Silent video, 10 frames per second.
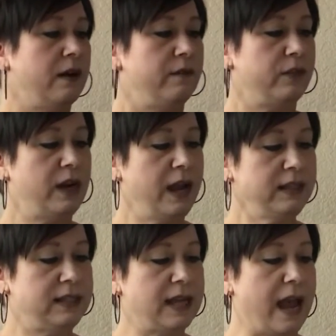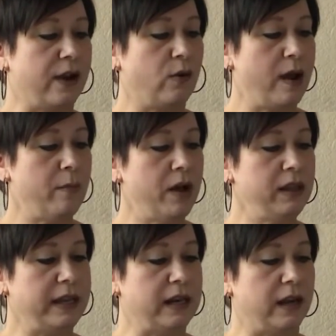The next day, Grandma
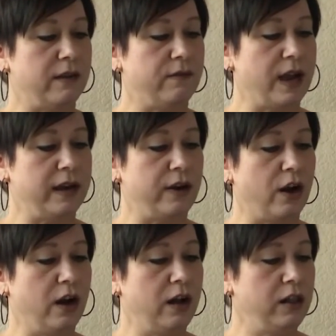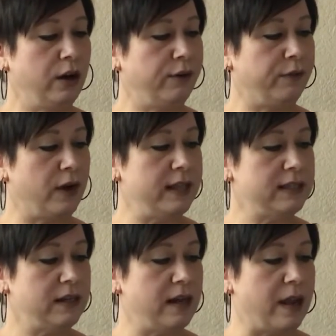Lena invited all her friends
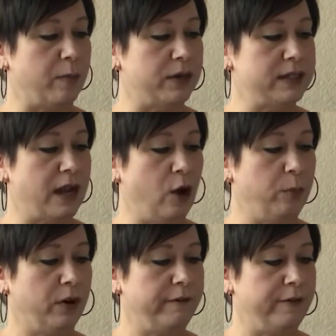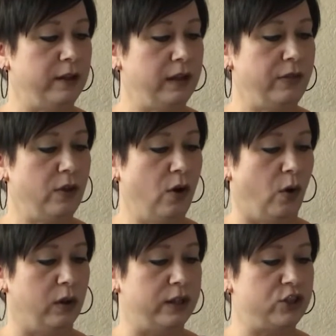and neighbors to help her fill in the
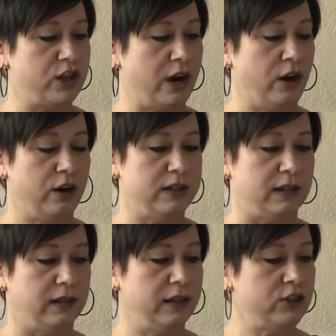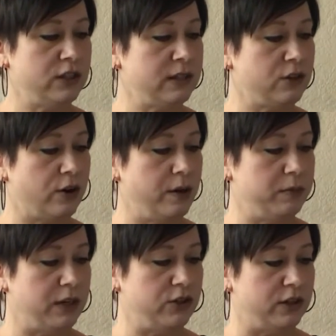hole and share her delicious turnip
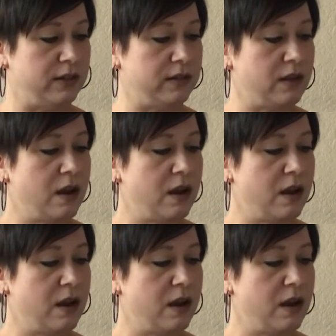dishes.